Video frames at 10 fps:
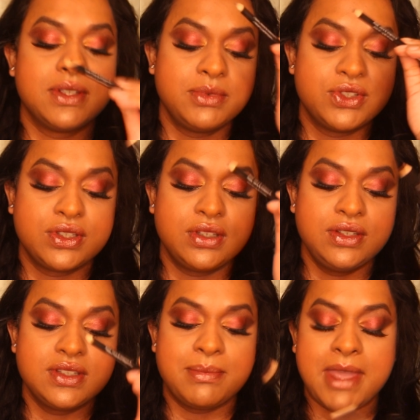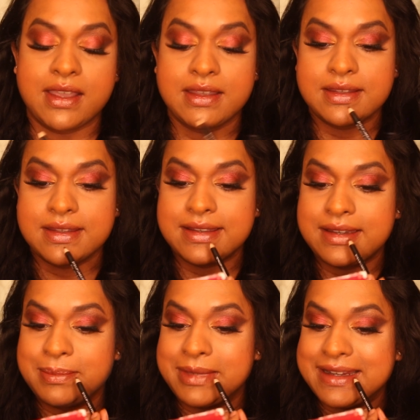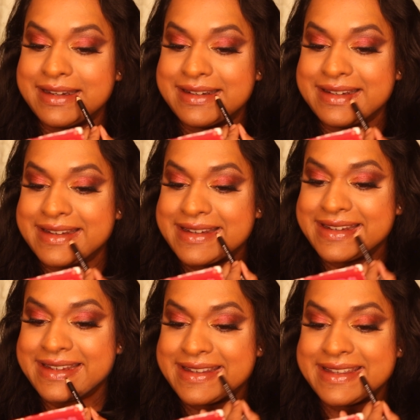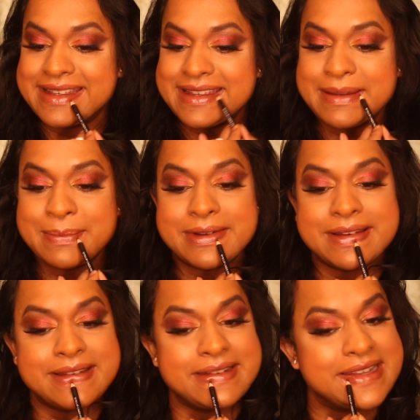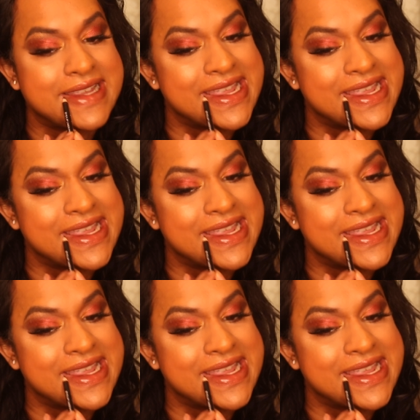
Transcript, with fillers: So I'm just gonna use a MAC lip liner in brown.